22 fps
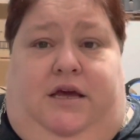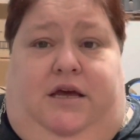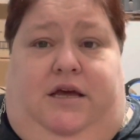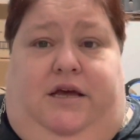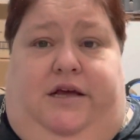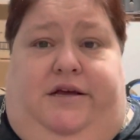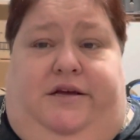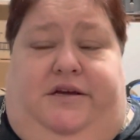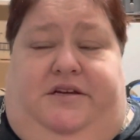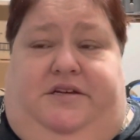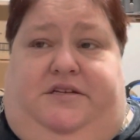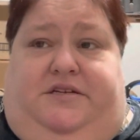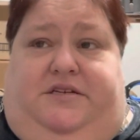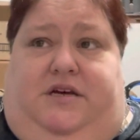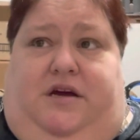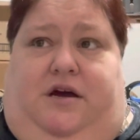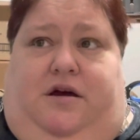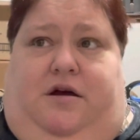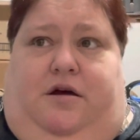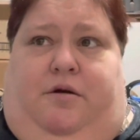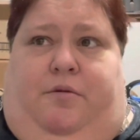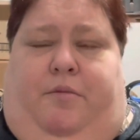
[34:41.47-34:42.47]
is
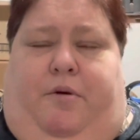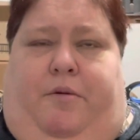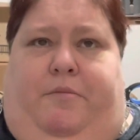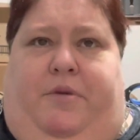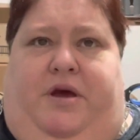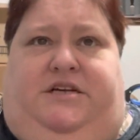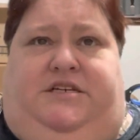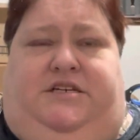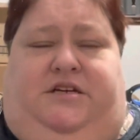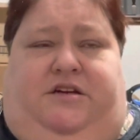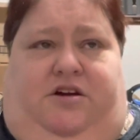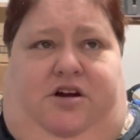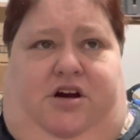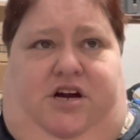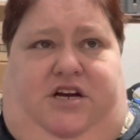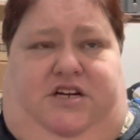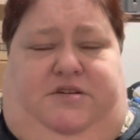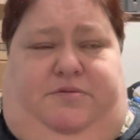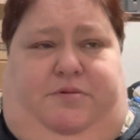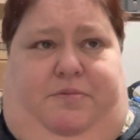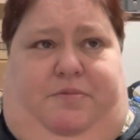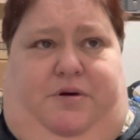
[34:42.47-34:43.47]
Amazing
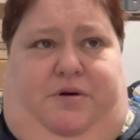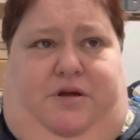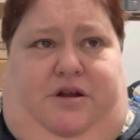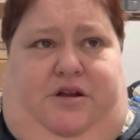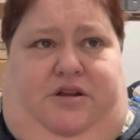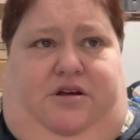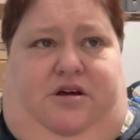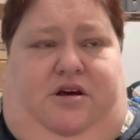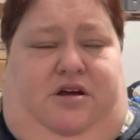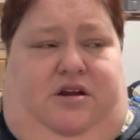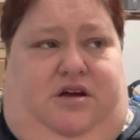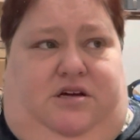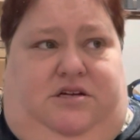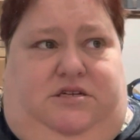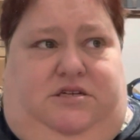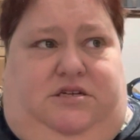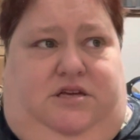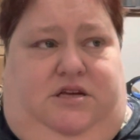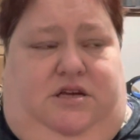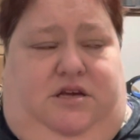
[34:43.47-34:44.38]
Grace by Pentatonics.